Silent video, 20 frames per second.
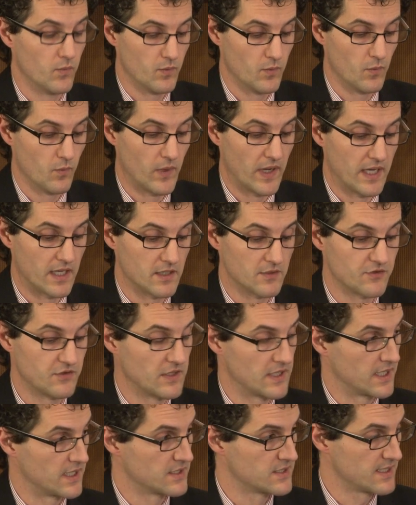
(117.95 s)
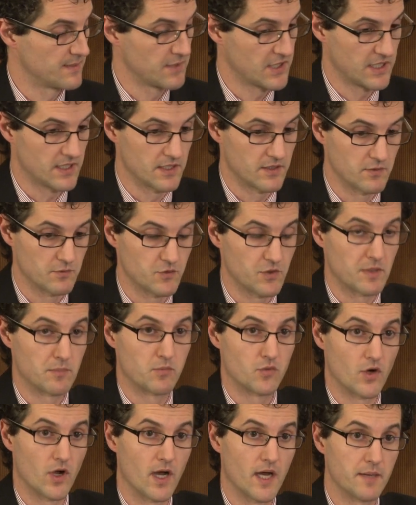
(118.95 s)
while uh, some of the sort of
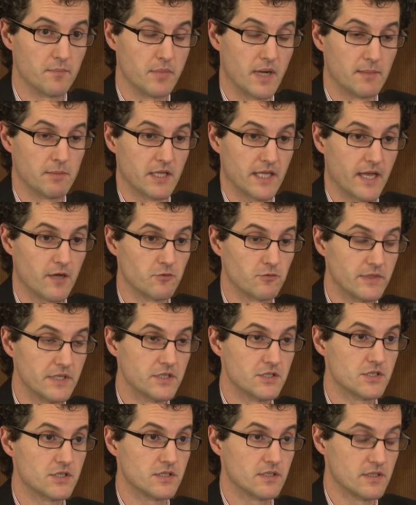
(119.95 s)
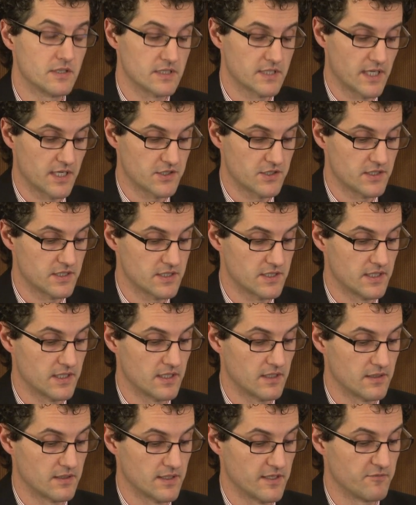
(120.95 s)
broad public outreach discussions that
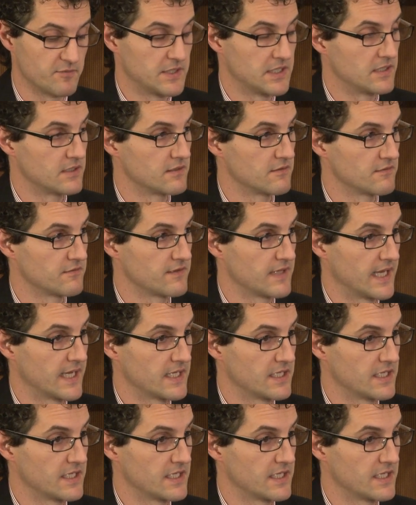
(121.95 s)
have been flagged